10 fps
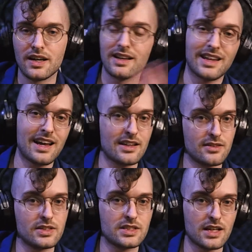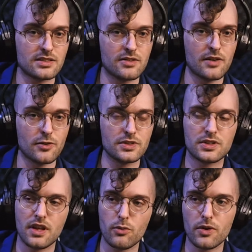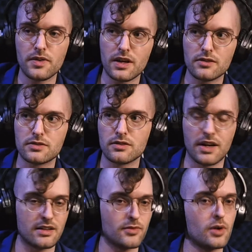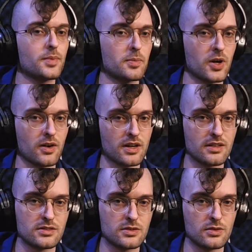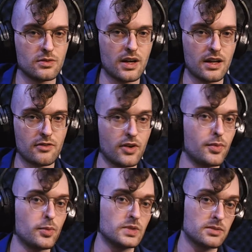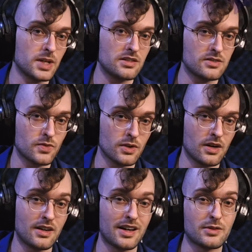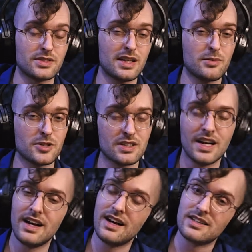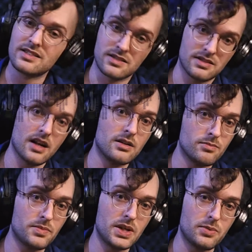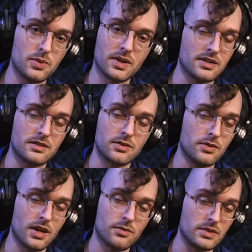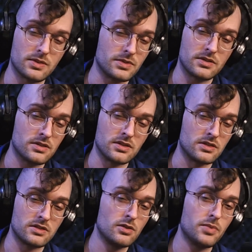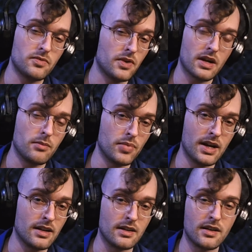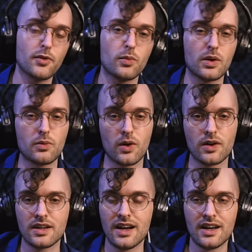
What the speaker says: That at least has leverage. They weren't there to develop the park into a livable space for unhoused neighbors. Some people wanted to do that, which was just a stupid fucking plan and never would have worked.